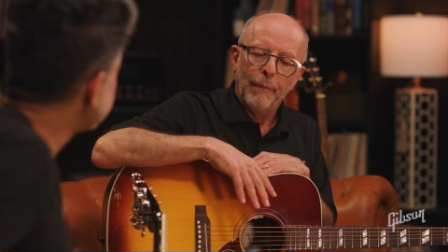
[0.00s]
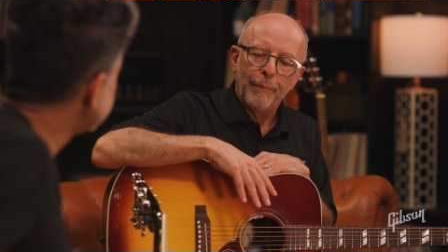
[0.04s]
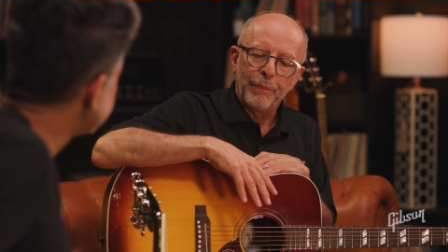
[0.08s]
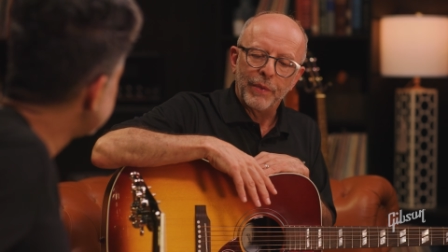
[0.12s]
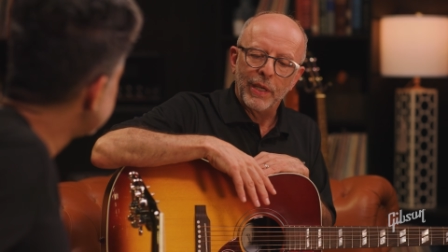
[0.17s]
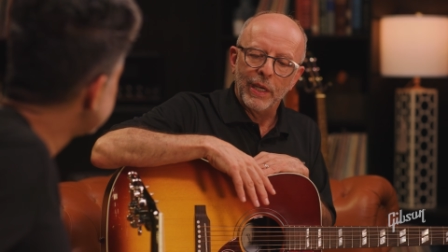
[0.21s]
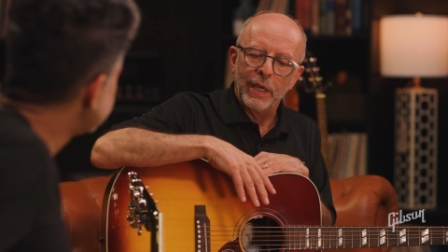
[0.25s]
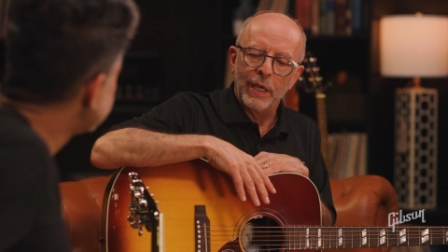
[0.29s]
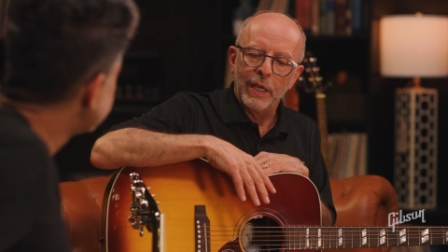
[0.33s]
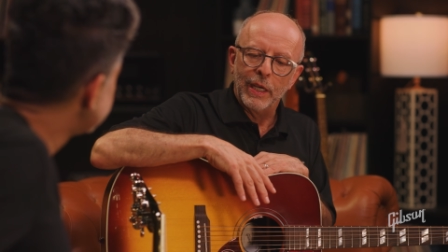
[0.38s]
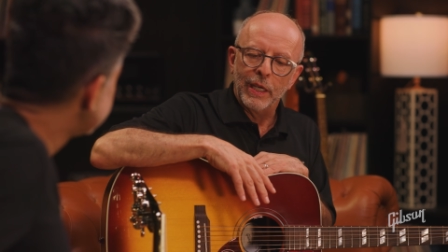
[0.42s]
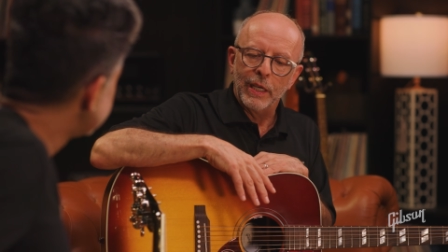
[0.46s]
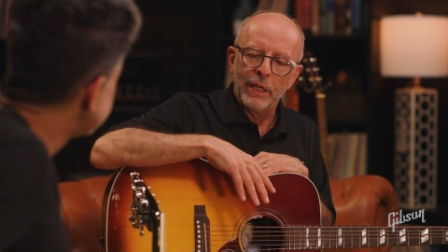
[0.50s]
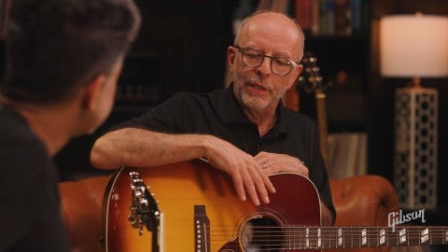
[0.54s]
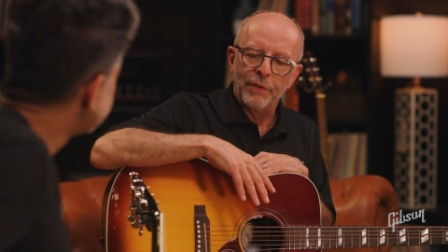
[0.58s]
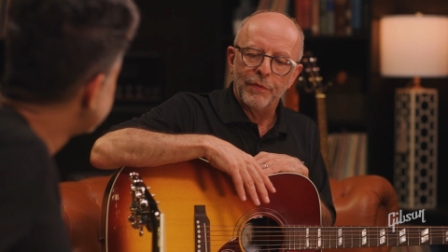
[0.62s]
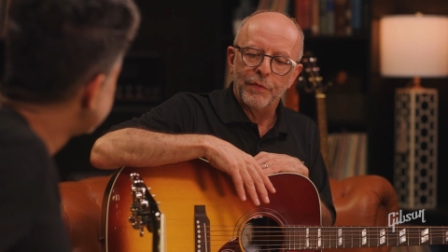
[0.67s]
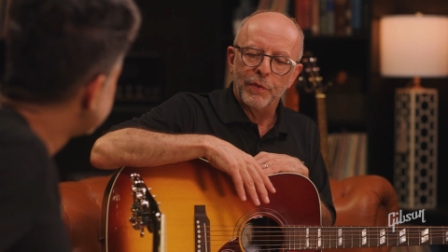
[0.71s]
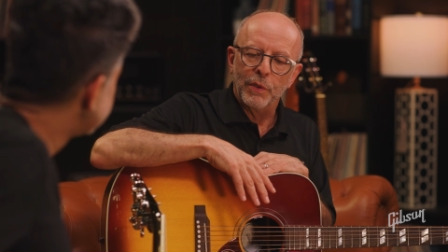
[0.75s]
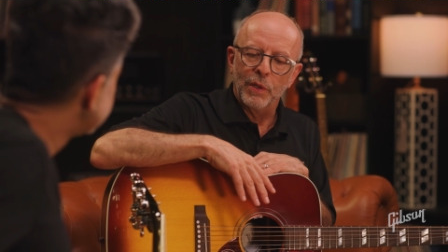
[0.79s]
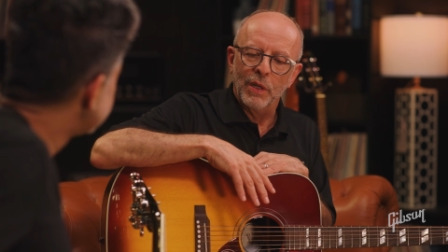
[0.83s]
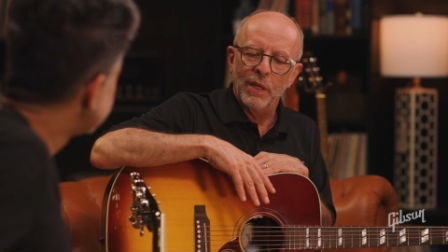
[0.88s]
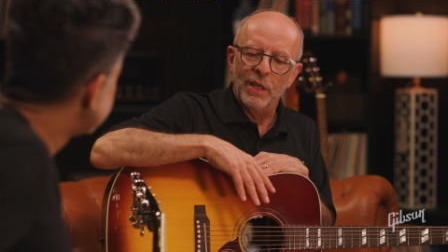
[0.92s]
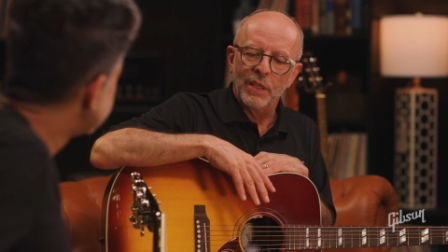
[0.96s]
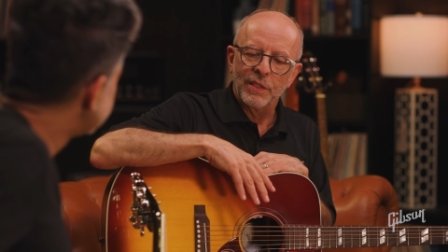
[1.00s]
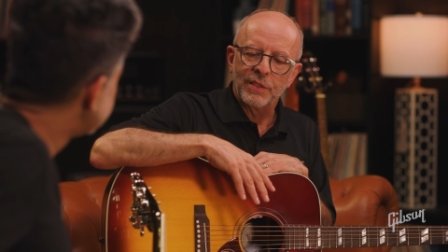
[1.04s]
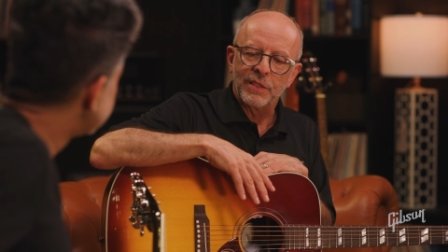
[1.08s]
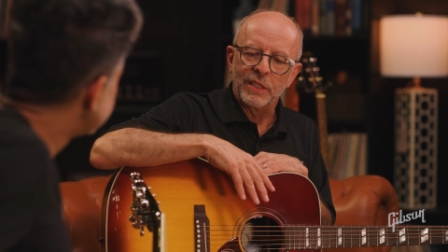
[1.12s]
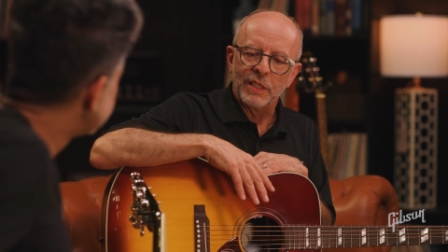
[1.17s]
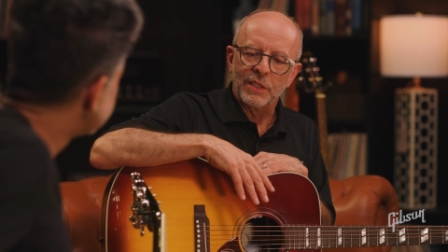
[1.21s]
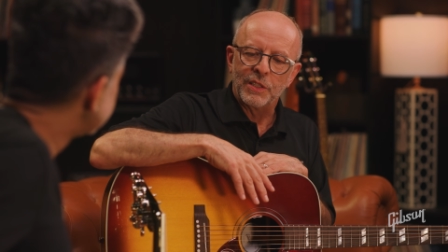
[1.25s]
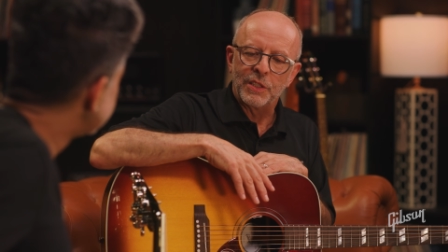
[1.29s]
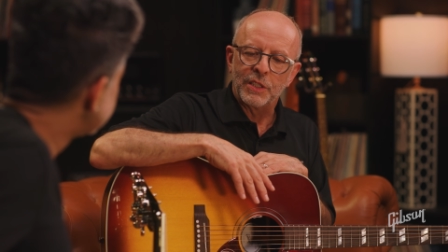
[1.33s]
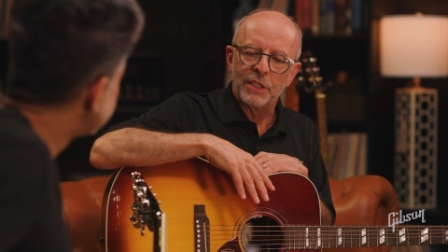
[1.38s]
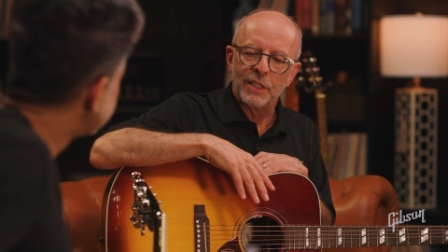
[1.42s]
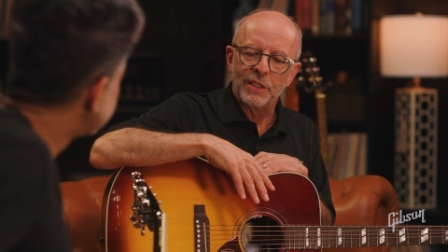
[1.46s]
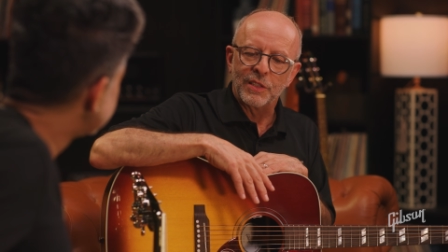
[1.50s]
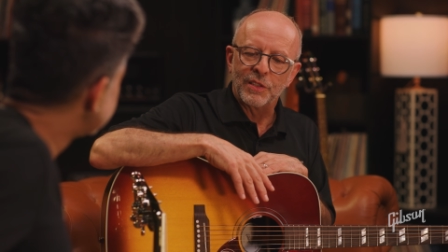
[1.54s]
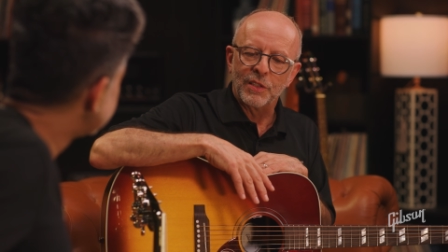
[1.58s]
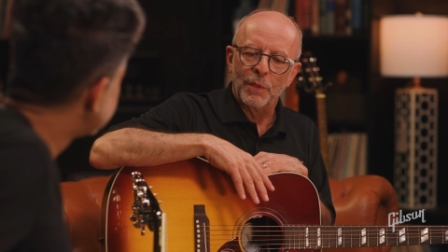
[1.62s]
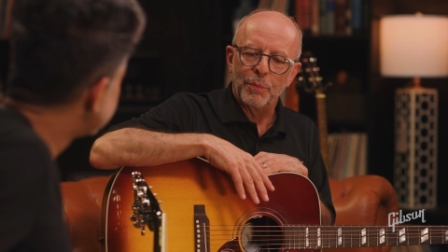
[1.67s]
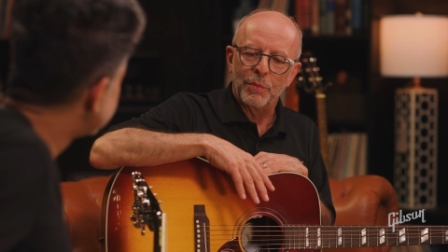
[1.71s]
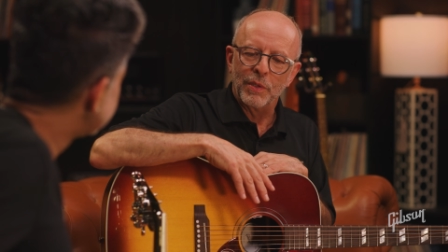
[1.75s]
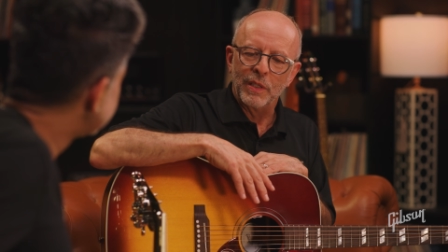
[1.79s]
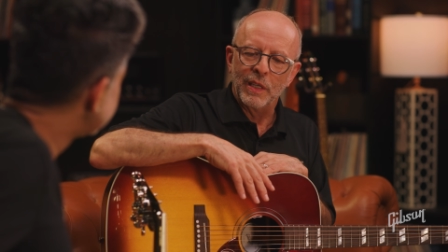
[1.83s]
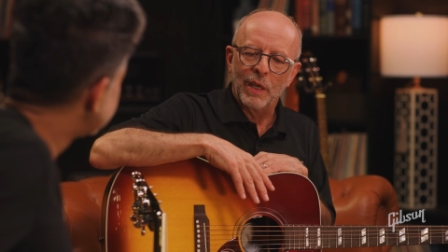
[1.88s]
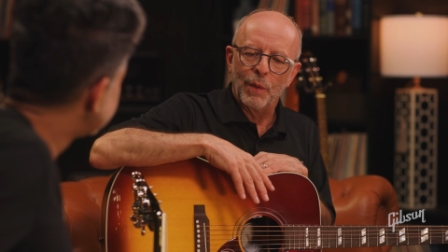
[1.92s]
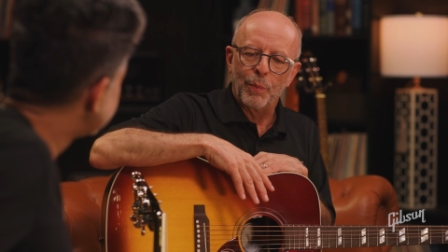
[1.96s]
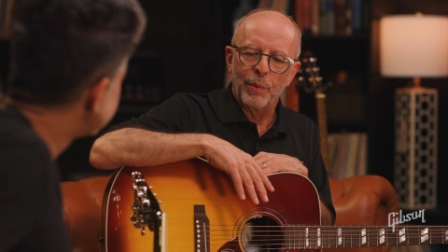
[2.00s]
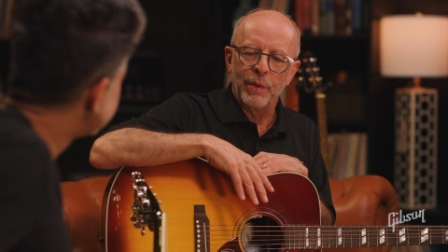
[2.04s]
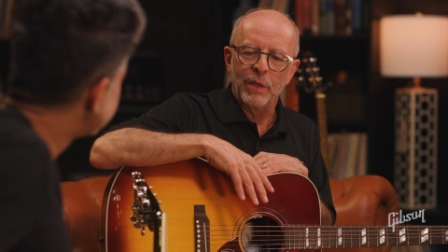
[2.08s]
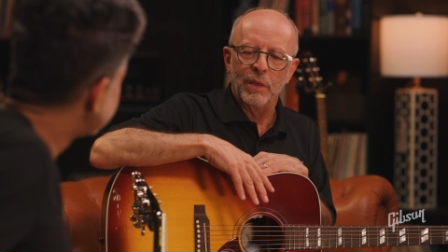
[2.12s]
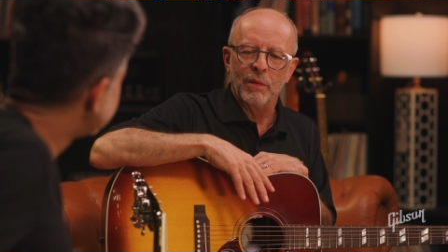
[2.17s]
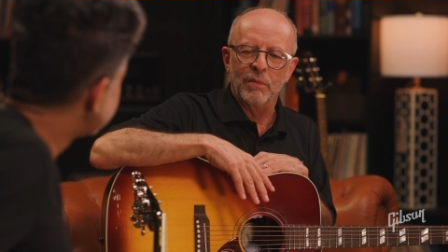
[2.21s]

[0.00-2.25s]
And for us, it's just something that we are